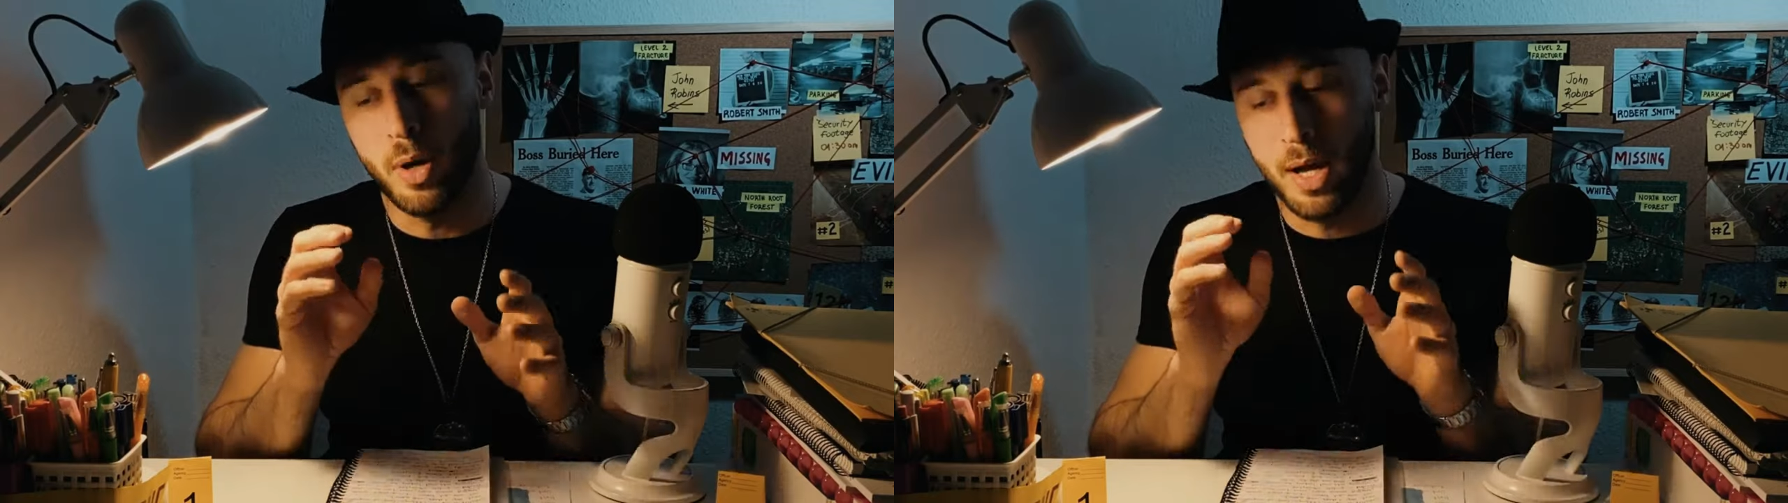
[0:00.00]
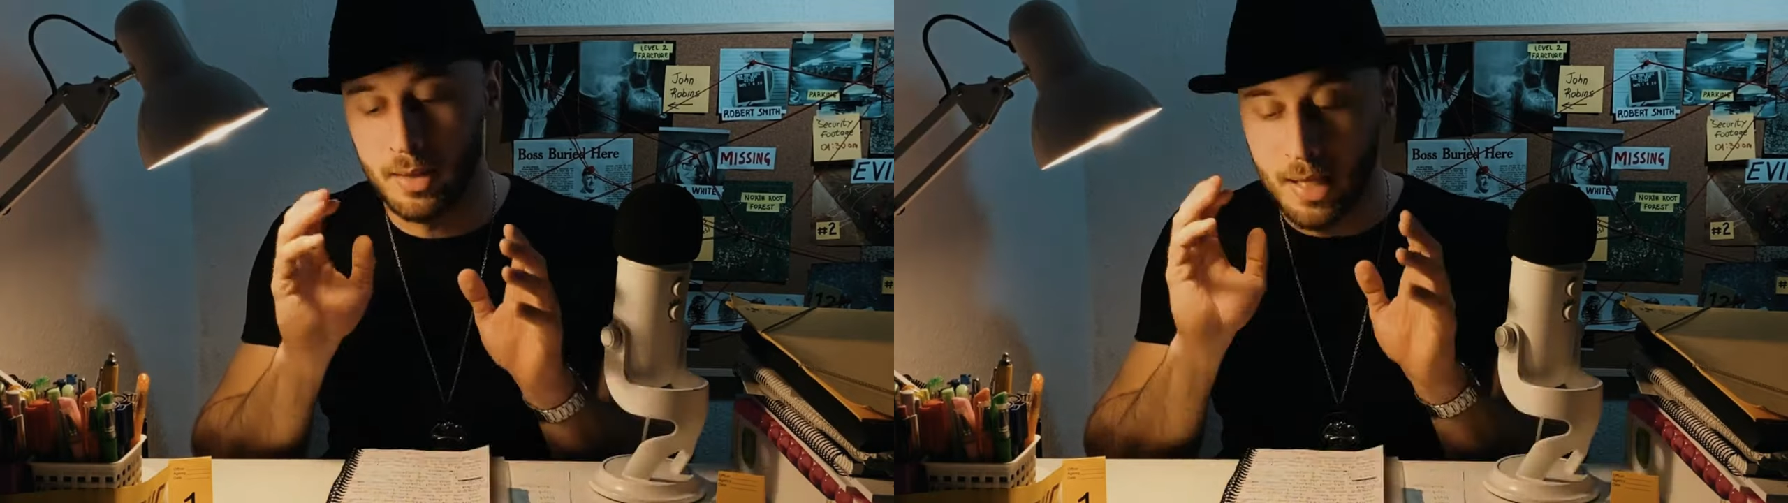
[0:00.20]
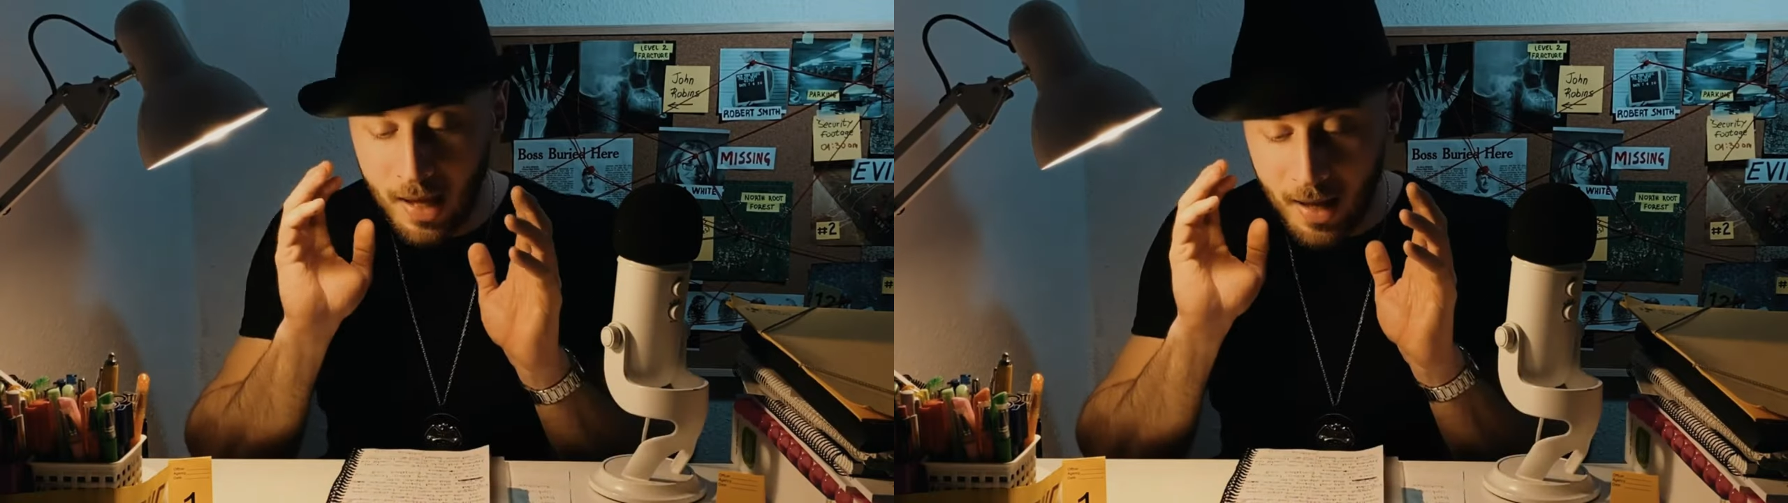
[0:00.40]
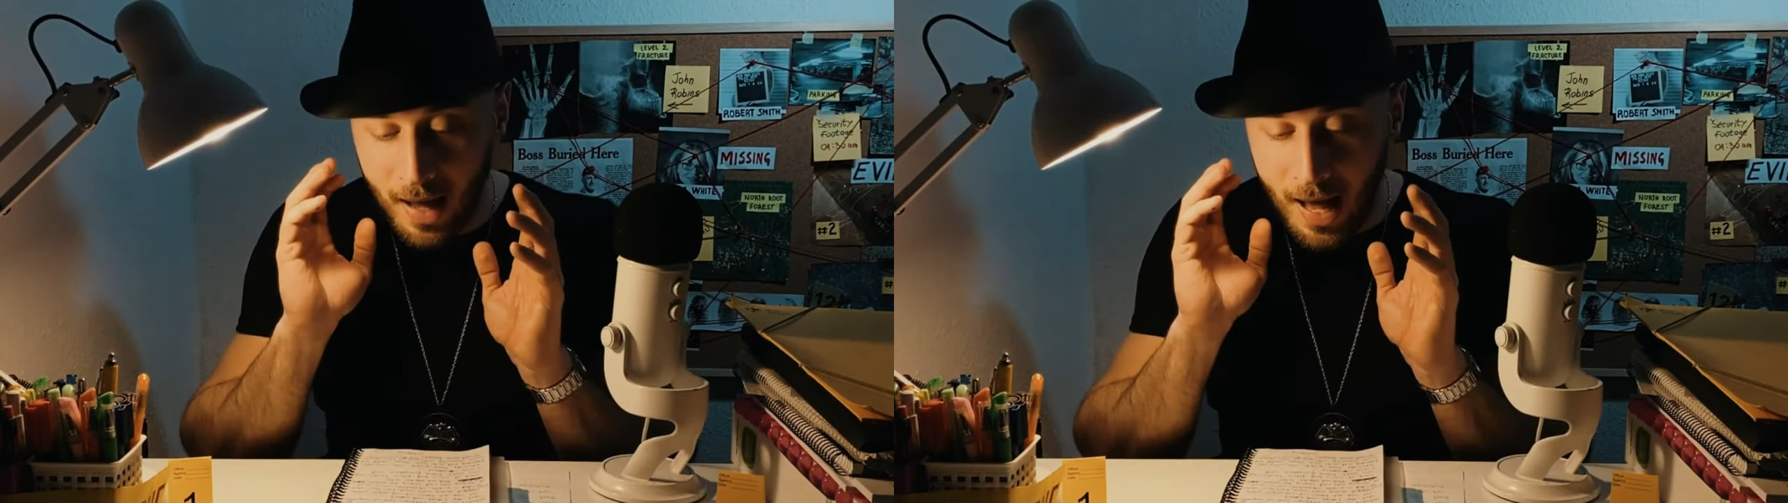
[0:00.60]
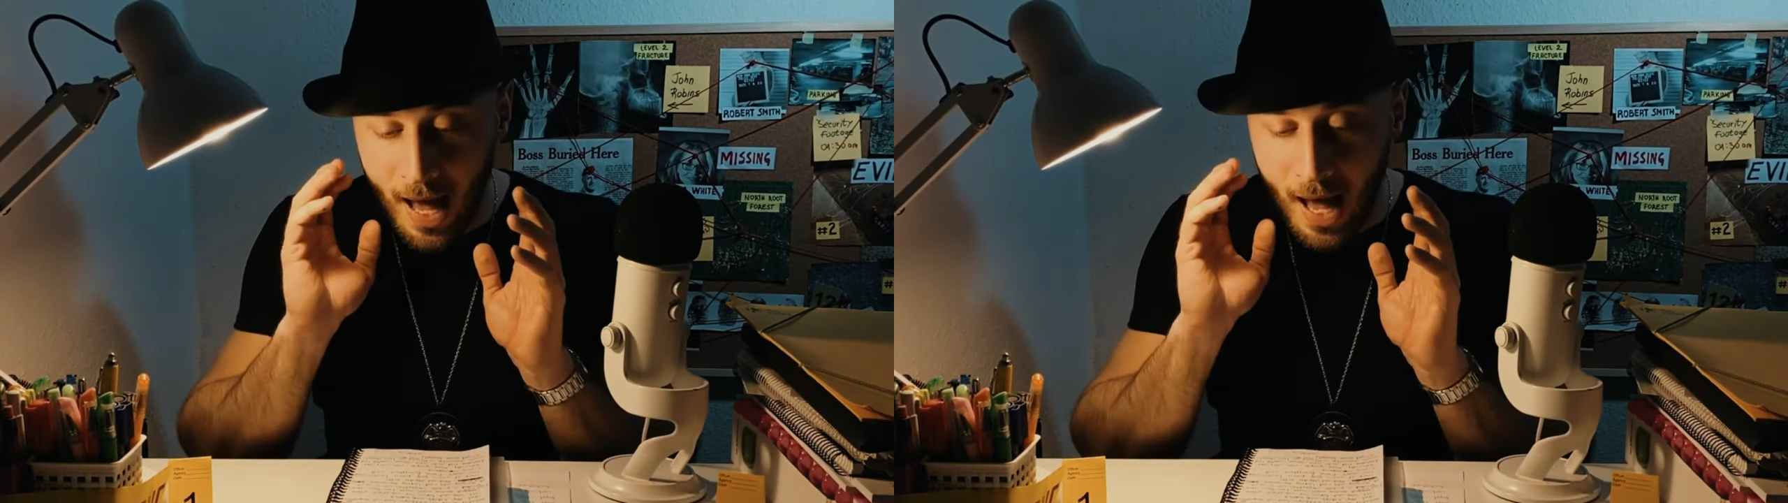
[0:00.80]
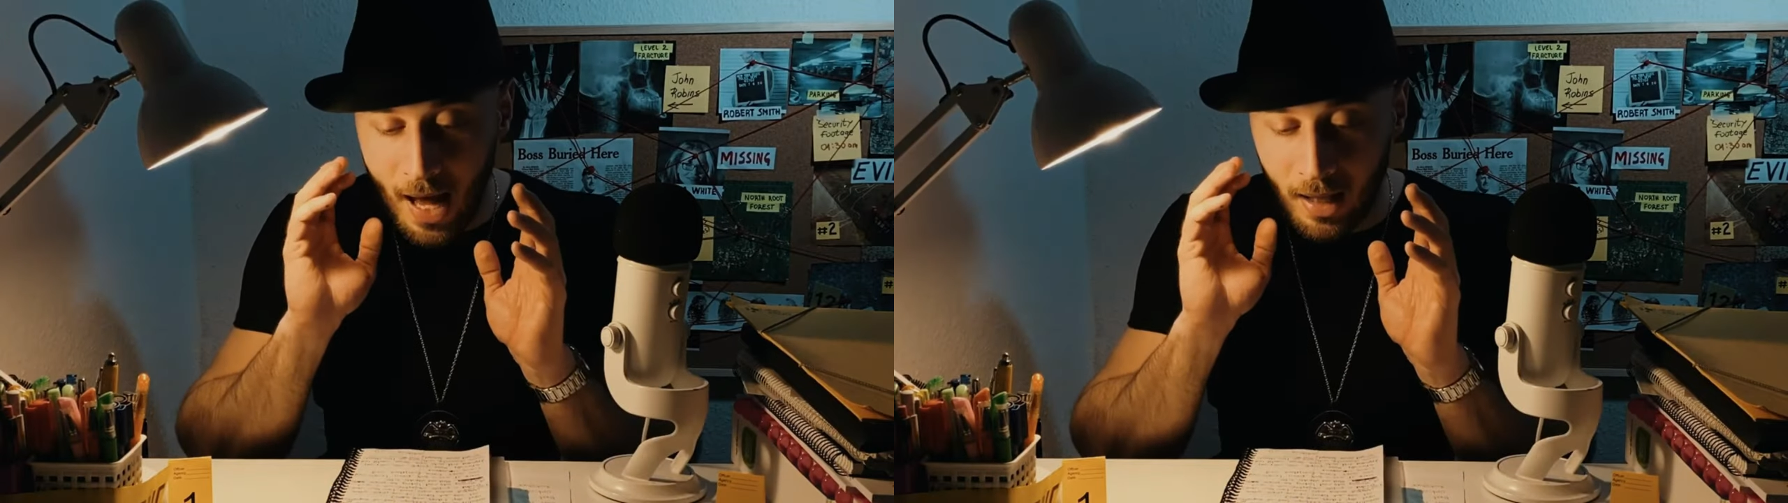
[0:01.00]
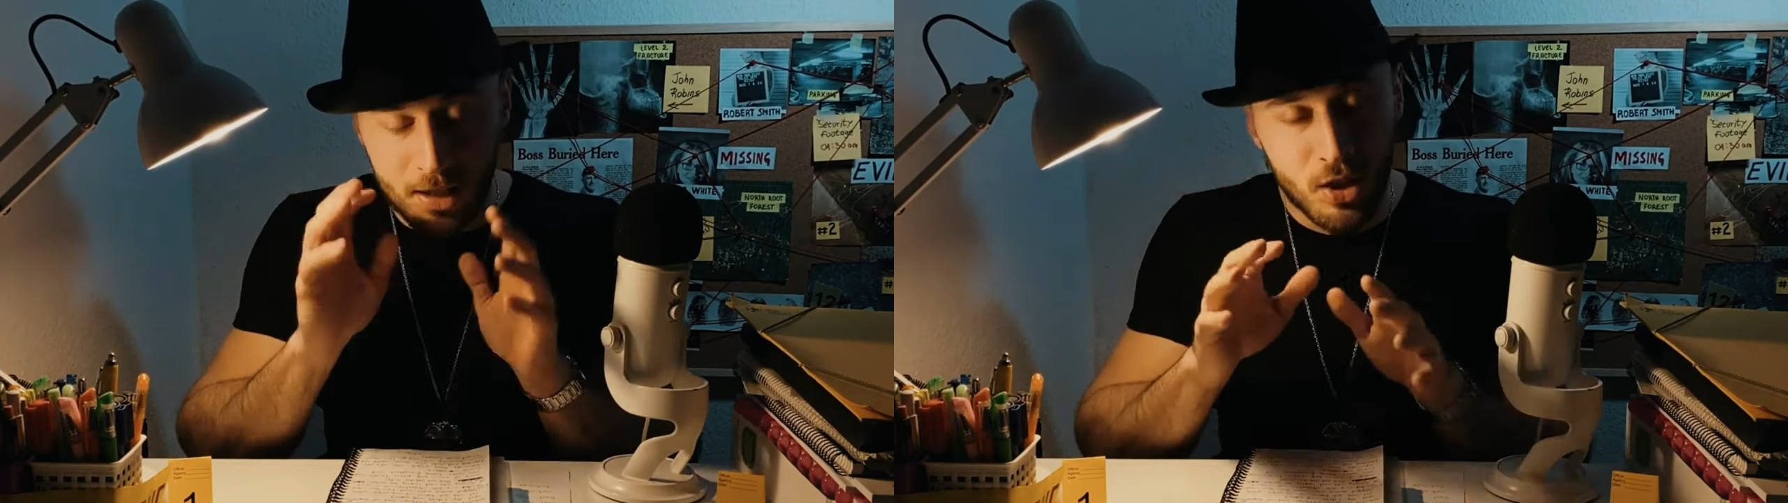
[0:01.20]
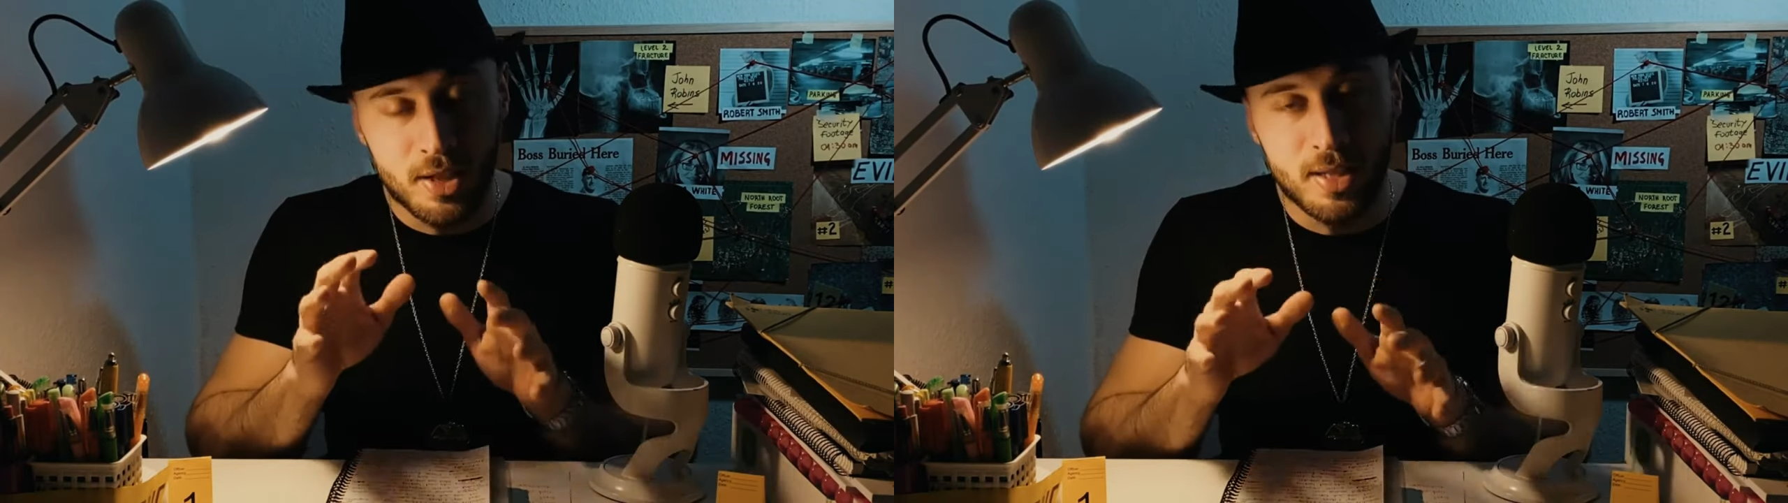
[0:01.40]
when,
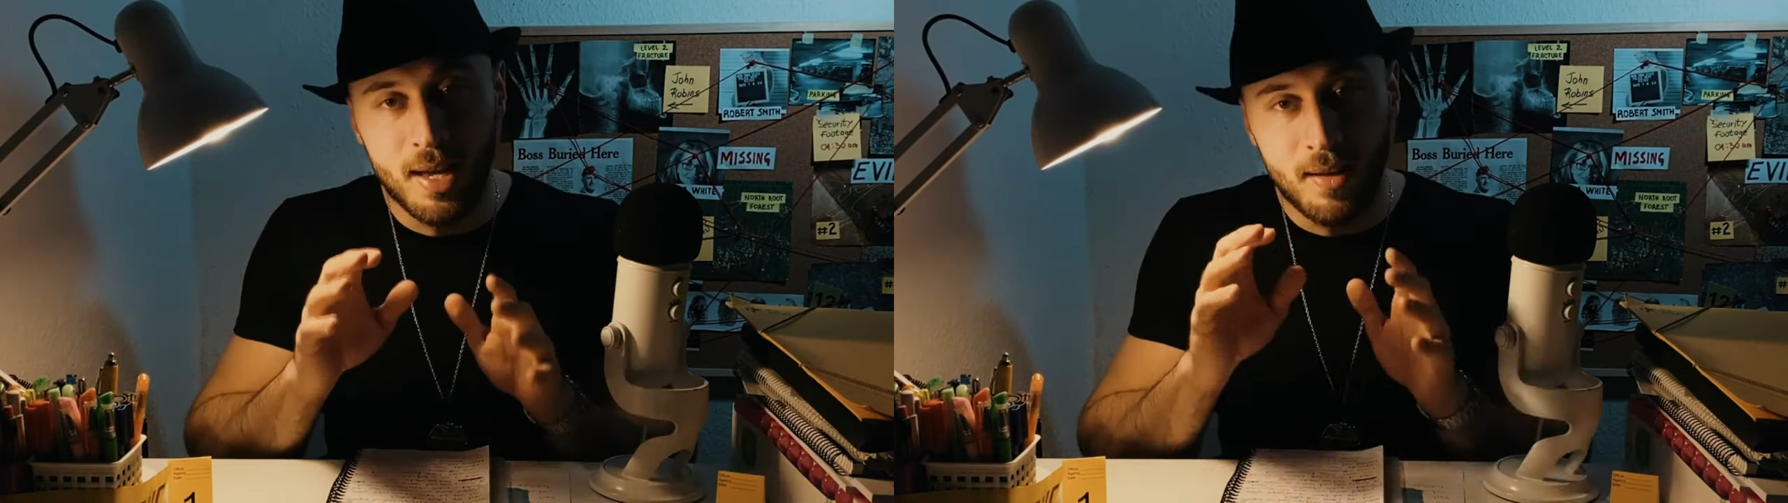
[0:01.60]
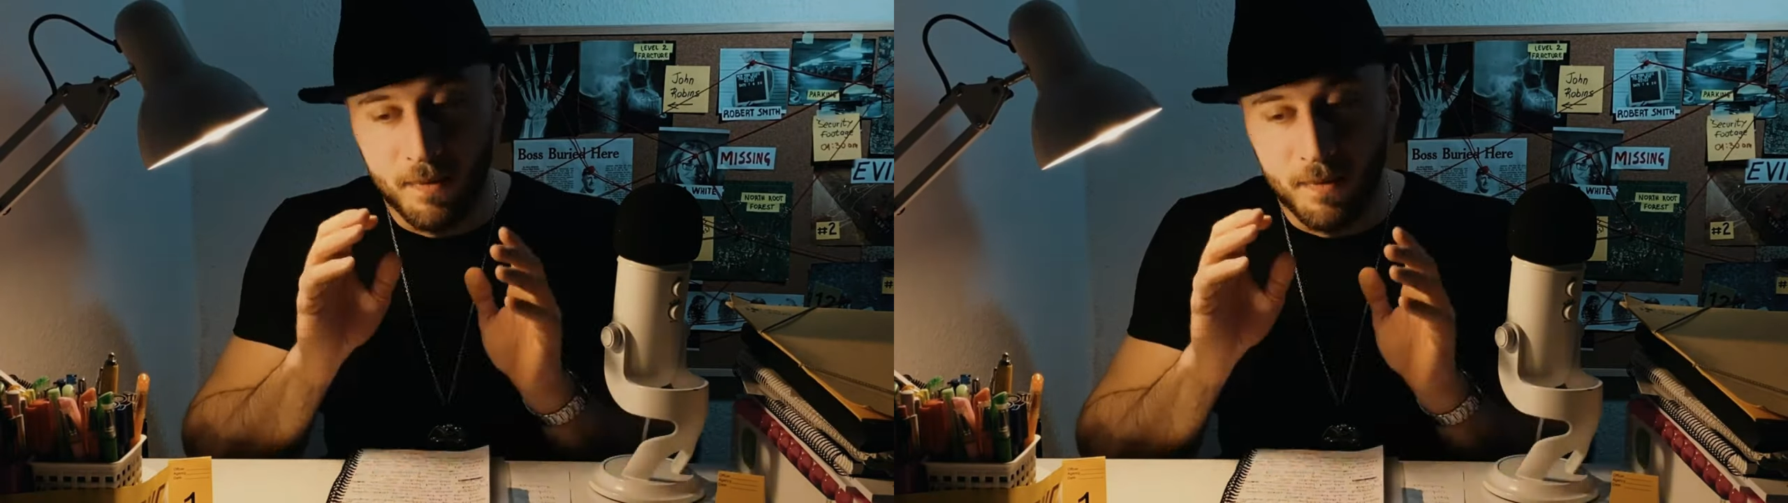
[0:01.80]
let's just say,